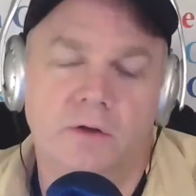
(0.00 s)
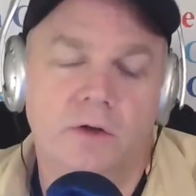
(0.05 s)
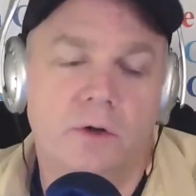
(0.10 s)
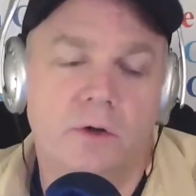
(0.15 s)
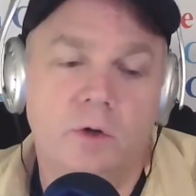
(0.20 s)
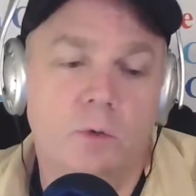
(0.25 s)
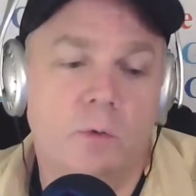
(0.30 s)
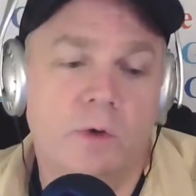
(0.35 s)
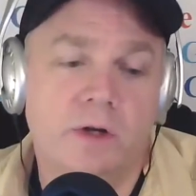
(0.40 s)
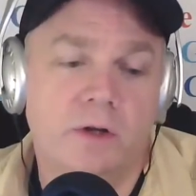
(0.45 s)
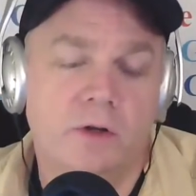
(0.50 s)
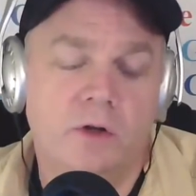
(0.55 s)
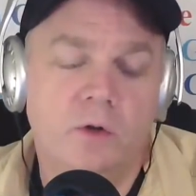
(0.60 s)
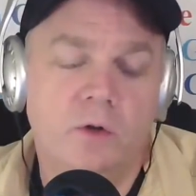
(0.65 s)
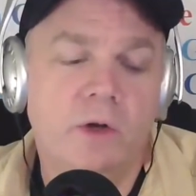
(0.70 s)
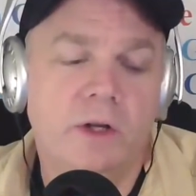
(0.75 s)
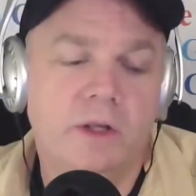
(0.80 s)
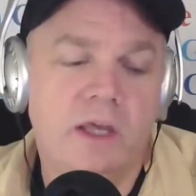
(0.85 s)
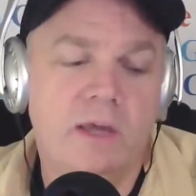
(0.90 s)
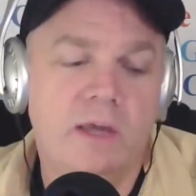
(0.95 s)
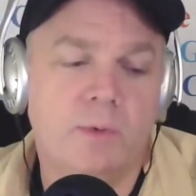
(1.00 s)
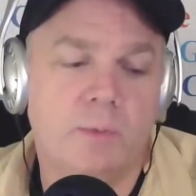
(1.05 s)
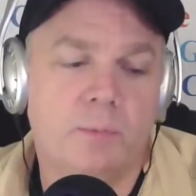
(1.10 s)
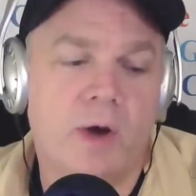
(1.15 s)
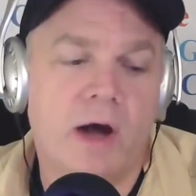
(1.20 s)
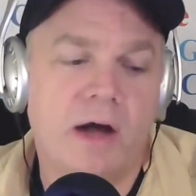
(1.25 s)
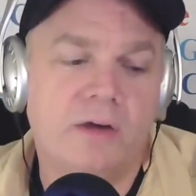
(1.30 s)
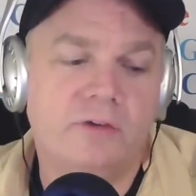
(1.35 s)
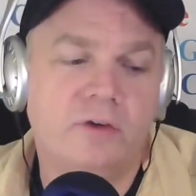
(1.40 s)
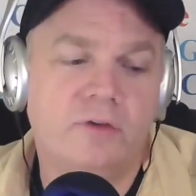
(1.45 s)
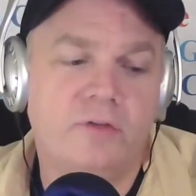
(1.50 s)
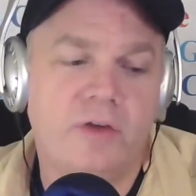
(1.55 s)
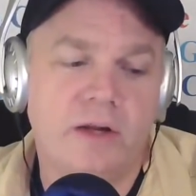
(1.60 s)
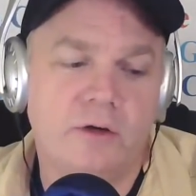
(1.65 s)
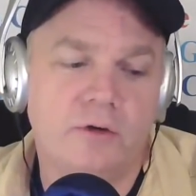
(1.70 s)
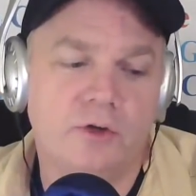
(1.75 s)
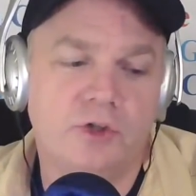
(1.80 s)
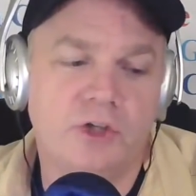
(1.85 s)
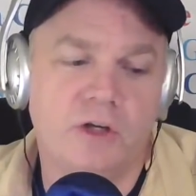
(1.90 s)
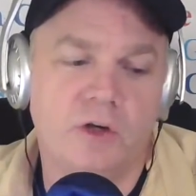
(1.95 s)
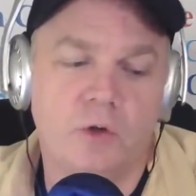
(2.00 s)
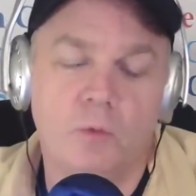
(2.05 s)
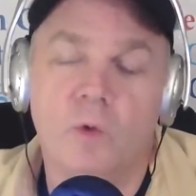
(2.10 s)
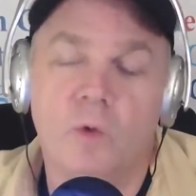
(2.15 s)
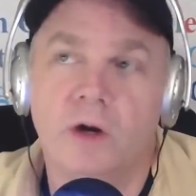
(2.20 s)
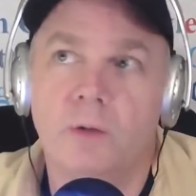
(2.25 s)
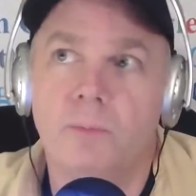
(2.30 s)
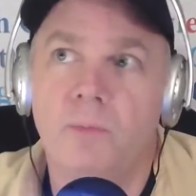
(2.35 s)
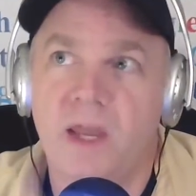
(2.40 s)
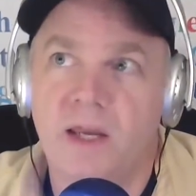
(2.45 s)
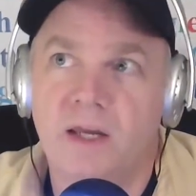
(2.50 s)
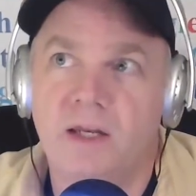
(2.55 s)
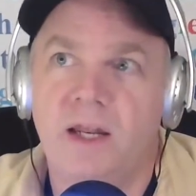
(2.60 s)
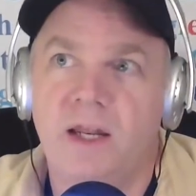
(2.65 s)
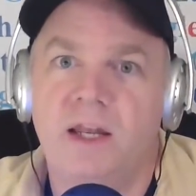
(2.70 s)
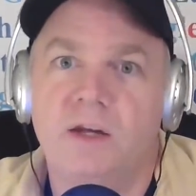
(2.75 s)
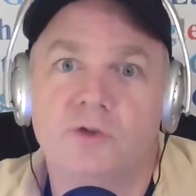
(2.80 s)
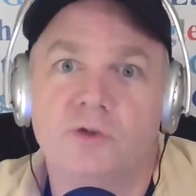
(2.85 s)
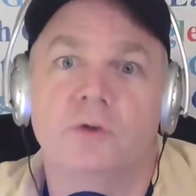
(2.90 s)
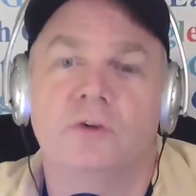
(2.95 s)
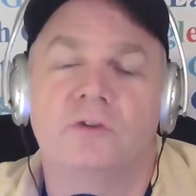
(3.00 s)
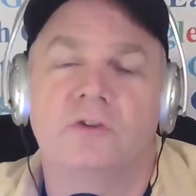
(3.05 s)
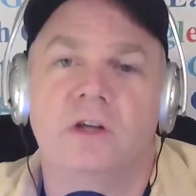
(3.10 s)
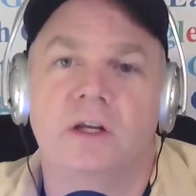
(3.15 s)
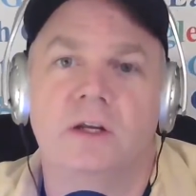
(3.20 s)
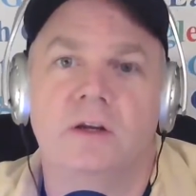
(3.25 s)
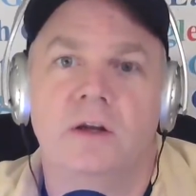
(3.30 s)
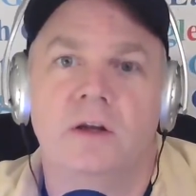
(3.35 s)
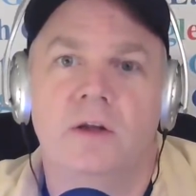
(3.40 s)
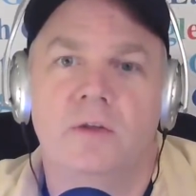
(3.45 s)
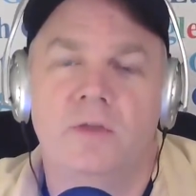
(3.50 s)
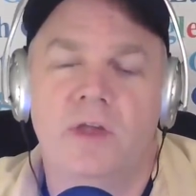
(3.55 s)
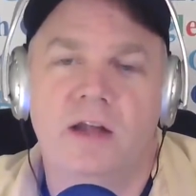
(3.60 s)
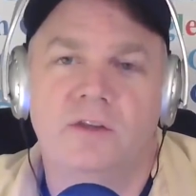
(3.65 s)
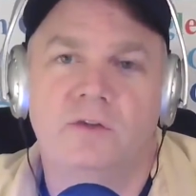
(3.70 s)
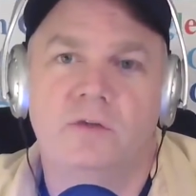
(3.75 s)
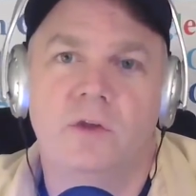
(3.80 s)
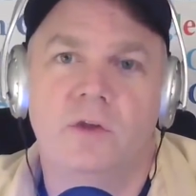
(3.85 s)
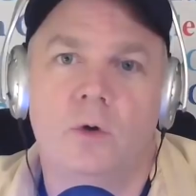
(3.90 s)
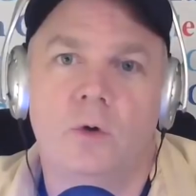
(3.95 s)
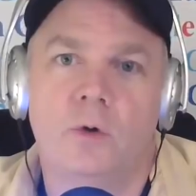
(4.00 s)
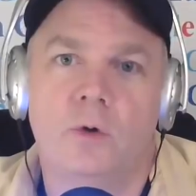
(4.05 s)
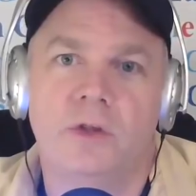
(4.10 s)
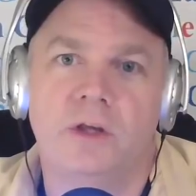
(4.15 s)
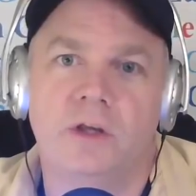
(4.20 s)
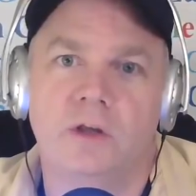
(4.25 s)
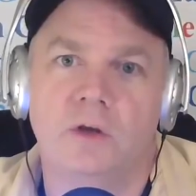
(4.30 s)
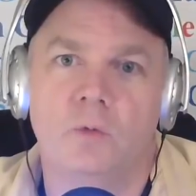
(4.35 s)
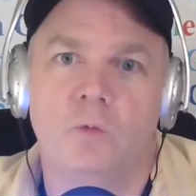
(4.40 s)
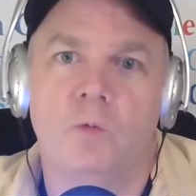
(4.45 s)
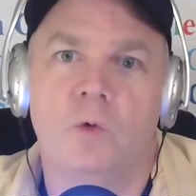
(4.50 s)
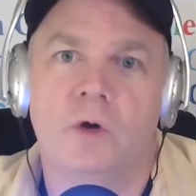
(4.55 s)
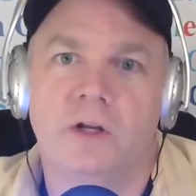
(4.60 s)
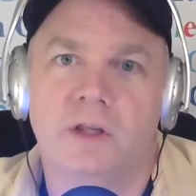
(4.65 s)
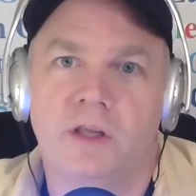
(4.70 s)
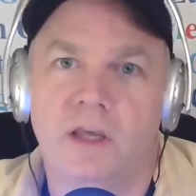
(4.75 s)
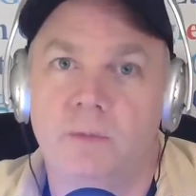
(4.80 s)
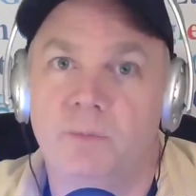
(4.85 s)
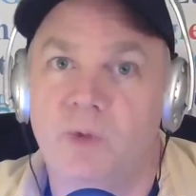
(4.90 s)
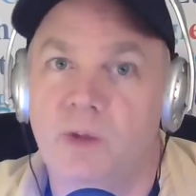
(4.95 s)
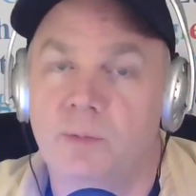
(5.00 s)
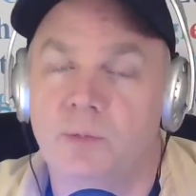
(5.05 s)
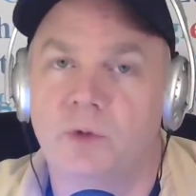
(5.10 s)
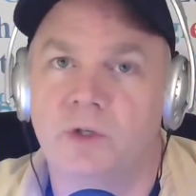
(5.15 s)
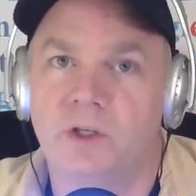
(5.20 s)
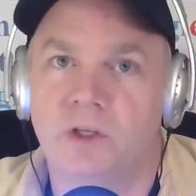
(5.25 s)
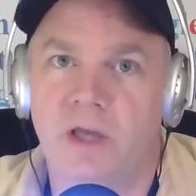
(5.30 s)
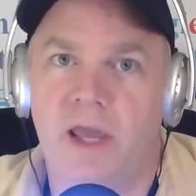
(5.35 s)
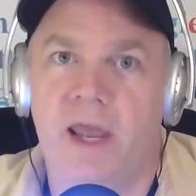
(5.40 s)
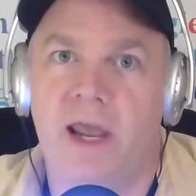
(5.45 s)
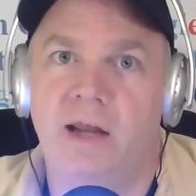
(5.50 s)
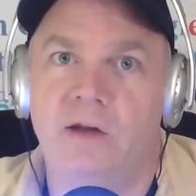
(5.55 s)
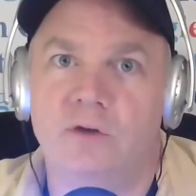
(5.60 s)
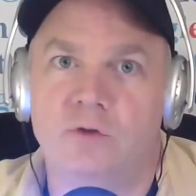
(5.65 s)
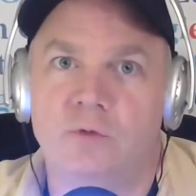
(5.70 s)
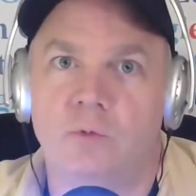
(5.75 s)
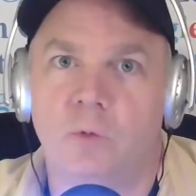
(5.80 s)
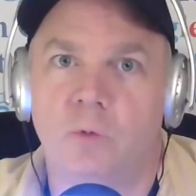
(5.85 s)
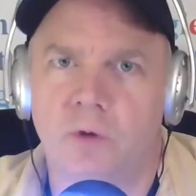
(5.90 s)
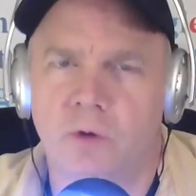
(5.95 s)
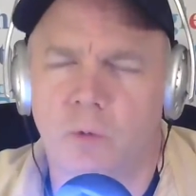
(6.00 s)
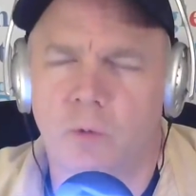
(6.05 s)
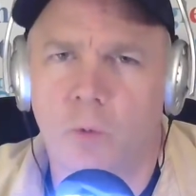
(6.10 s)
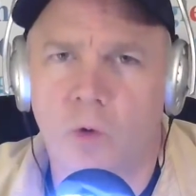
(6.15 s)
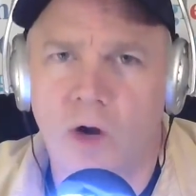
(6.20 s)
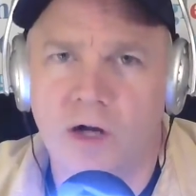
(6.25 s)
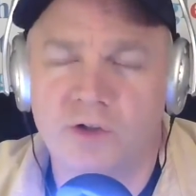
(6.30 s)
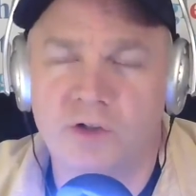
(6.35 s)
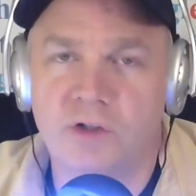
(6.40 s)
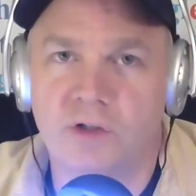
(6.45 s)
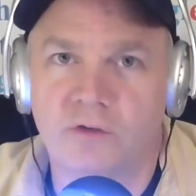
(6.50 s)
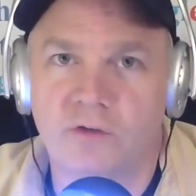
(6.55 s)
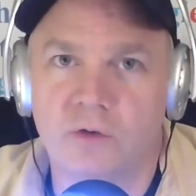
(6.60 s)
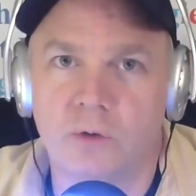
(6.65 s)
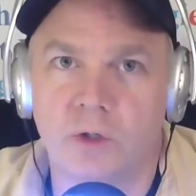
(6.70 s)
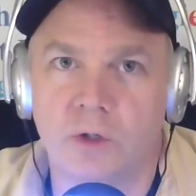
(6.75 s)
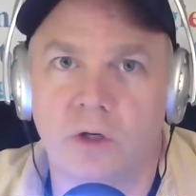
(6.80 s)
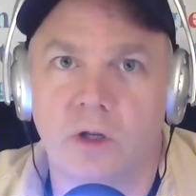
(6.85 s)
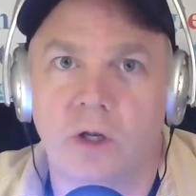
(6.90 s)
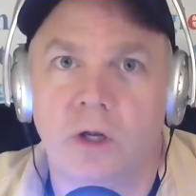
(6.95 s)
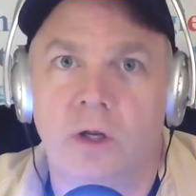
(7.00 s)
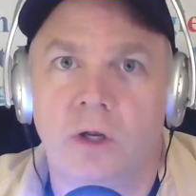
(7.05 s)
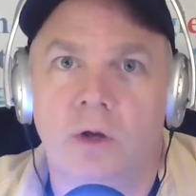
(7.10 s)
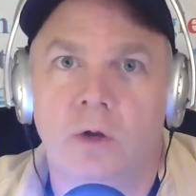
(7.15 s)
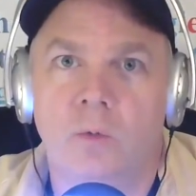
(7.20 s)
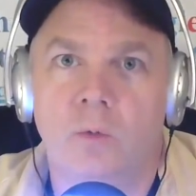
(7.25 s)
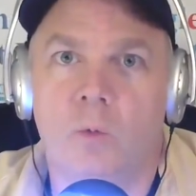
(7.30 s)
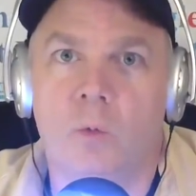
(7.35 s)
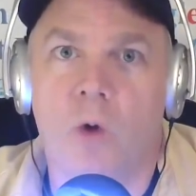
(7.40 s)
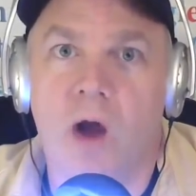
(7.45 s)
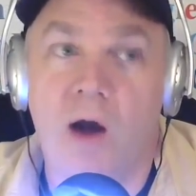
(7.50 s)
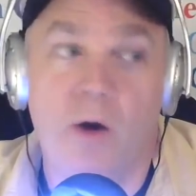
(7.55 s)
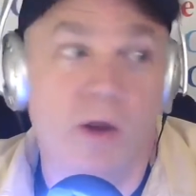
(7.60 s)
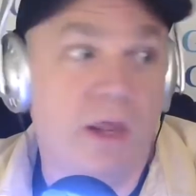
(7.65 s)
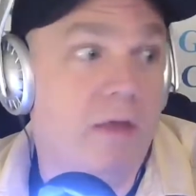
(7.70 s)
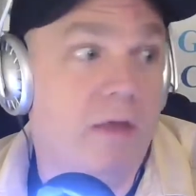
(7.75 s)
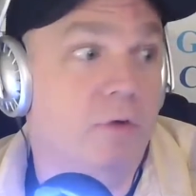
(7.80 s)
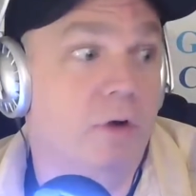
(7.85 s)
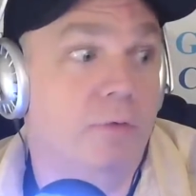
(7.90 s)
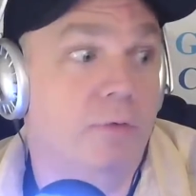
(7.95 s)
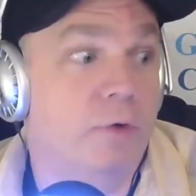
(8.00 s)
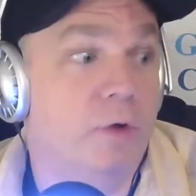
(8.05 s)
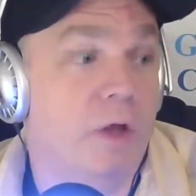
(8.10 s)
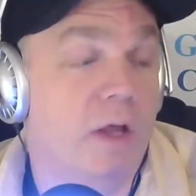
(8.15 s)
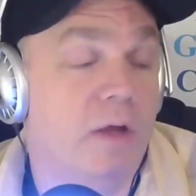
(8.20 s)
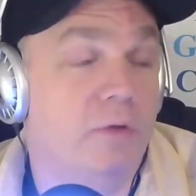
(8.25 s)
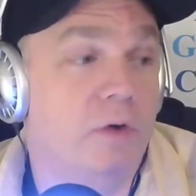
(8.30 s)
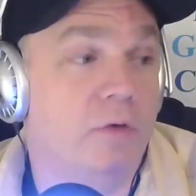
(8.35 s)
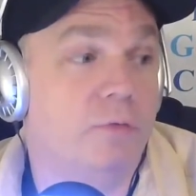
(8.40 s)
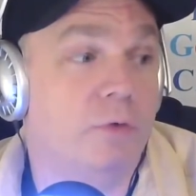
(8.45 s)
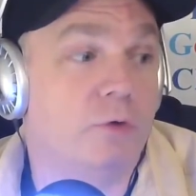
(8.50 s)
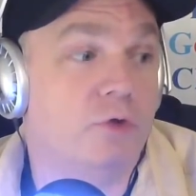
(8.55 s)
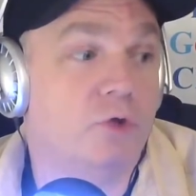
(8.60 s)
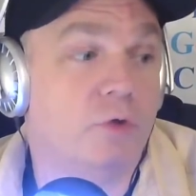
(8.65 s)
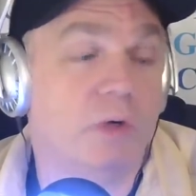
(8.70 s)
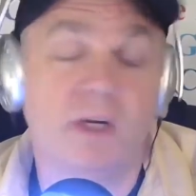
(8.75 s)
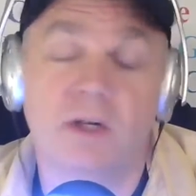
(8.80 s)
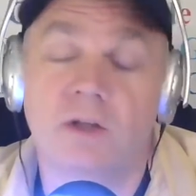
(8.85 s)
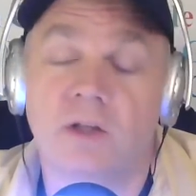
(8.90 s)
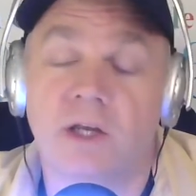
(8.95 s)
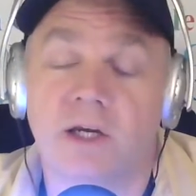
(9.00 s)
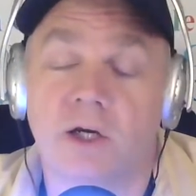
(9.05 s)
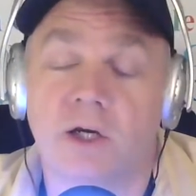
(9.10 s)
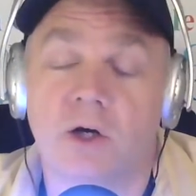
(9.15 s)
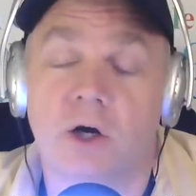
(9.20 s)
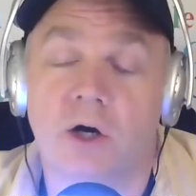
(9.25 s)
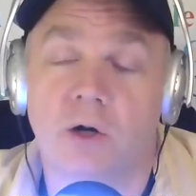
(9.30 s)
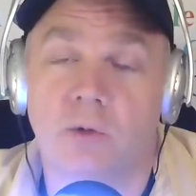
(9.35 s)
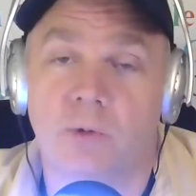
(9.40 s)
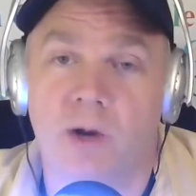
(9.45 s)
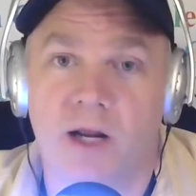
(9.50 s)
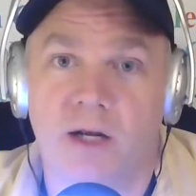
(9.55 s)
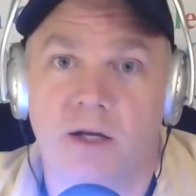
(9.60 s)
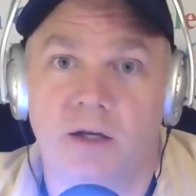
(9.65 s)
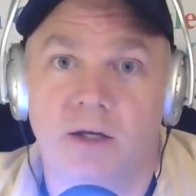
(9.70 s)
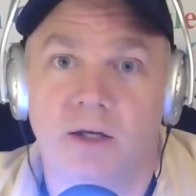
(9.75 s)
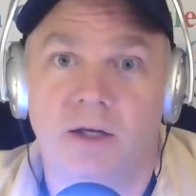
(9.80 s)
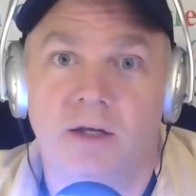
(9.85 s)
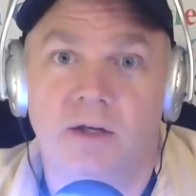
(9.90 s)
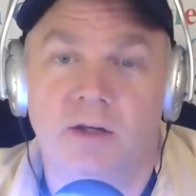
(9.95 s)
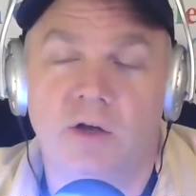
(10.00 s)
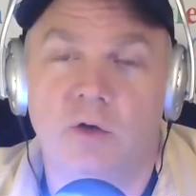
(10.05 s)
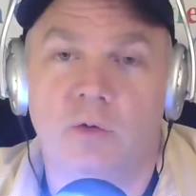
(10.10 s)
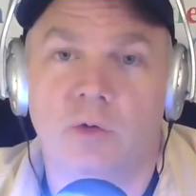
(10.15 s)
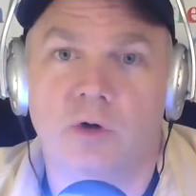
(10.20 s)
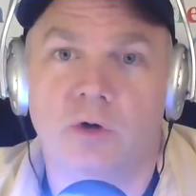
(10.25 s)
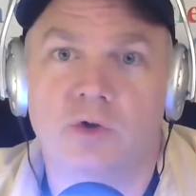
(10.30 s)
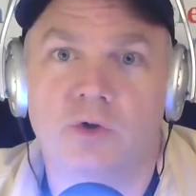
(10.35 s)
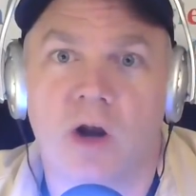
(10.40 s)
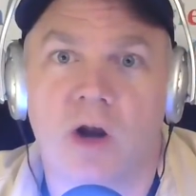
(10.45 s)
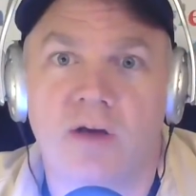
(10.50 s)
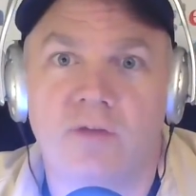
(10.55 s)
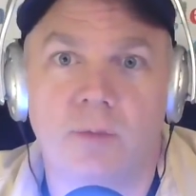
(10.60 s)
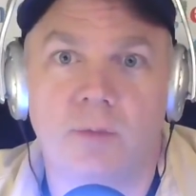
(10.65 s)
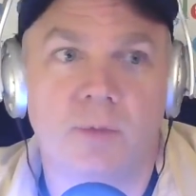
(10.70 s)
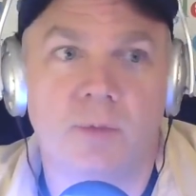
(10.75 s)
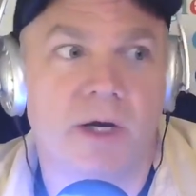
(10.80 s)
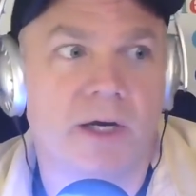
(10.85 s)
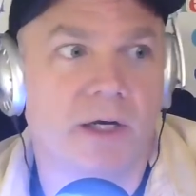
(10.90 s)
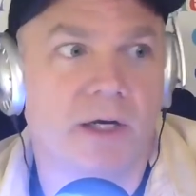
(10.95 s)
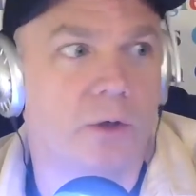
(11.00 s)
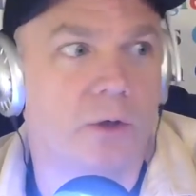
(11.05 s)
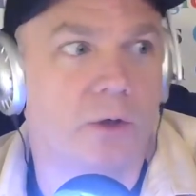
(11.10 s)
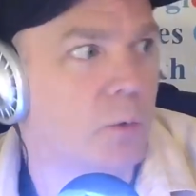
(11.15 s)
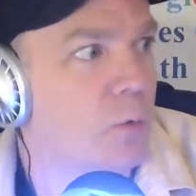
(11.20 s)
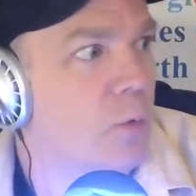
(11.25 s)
no you want you want to keep it positive energy and you want to make it interesting that's the whole thing you want to keep people engaged when they're watching this going wow. Even if it, even if they're treating it like a car wreck, you know, where you're driving by going,